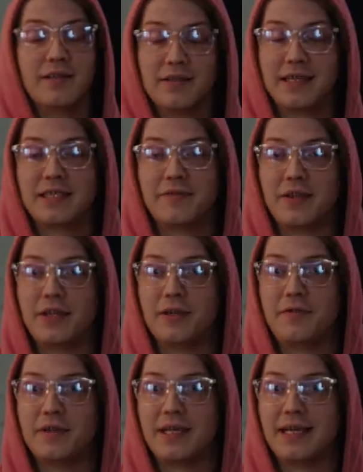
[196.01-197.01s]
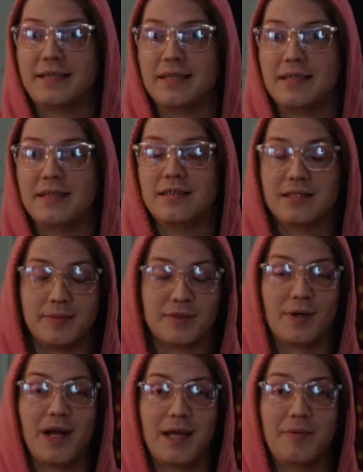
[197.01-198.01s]
Like the video if you liked it,
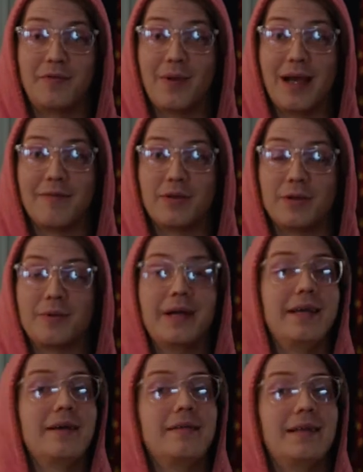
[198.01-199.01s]
subscribe if you haven't already,